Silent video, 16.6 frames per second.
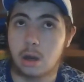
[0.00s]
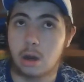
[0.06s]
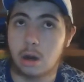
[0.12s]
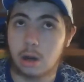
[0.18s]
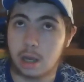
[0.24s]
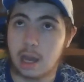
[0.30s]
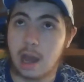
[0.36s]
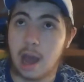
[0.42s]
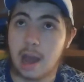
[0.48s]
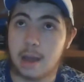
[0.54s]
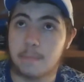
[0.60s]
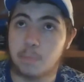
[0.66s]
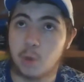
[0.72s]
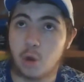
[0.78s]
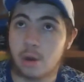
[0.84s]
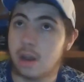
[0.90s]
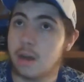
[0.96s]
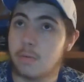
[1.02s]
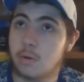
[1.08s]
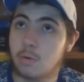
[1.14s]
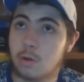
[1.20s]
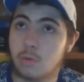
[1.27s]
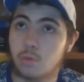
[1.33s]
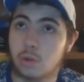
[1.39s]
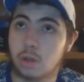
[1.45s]
Okay, not
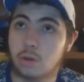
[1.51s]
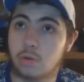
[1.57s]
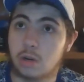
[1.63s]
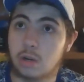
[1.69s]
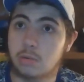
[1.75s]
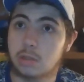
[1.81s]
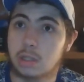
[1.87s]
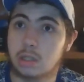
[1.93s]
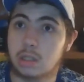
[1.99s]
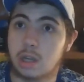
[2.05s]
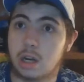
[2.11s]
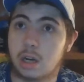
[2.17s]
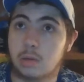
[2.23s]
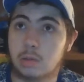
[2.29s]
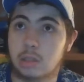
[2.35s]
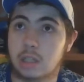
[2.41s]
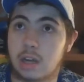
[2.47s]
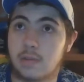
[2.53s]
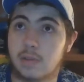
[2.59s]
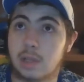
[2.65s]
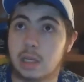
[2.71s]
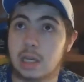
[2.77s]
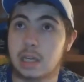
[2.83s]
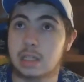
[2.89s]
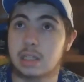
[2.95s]
everyone will agree with this, and I will
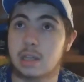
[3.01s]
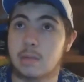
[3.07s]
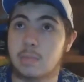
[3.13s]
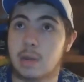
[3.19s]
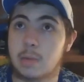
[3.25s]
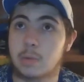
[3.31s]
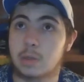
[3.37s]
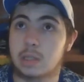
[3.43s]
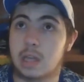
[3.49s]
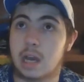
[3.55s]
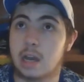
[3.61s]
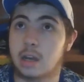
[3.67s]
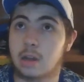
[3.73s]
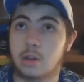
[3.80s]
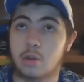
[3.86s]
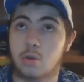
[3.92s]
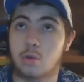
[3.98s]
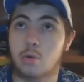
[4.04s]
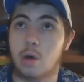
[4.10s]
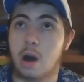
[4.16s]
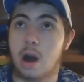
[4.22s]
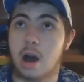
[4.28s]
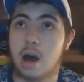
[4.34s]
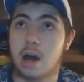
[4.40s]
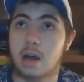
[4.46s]
definitely get some people saying you
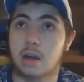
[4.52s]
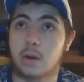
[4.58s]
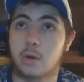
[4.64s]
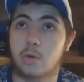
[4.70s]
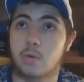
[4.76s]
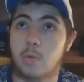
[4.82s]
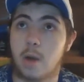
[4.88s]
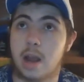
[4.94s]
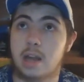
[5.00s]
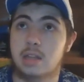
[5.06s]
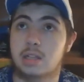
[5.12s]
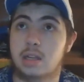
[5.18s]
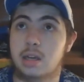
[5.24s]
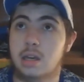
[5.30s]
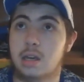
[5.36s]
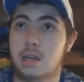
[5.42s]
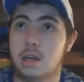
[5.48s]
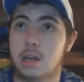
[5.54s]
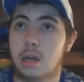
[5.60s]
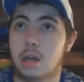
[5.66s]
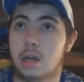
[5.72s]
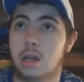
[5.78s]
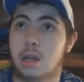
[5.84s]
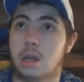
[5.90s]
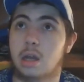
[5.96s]
are crazy.
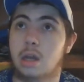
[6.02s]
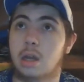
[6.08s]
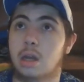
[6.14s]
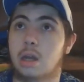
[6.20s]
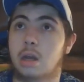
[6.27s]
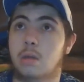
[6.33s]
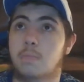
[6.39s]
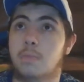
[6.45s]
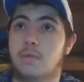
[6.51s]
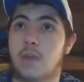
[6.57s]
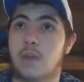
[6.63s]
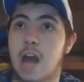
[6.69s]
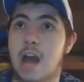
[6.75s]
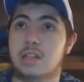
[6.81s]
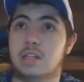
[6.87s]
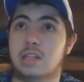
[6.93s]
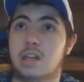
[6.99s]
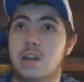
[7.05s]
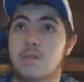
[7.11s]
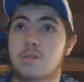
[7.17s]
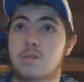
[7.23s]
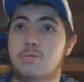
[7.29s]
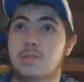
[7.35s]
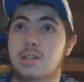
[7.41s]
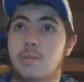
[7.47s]
But if I had to get rid
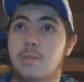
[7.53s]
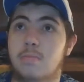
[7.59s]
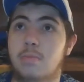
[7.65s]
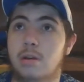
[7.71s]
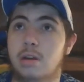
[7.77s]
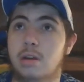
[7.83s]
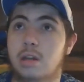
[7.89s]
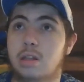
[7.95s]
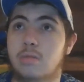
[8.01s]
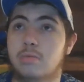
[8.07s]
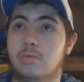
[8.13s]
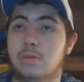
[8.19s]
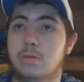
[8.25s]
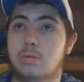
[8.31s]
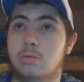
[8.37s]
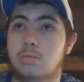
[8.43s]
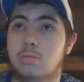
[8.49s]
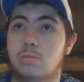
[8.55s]
of somebody that was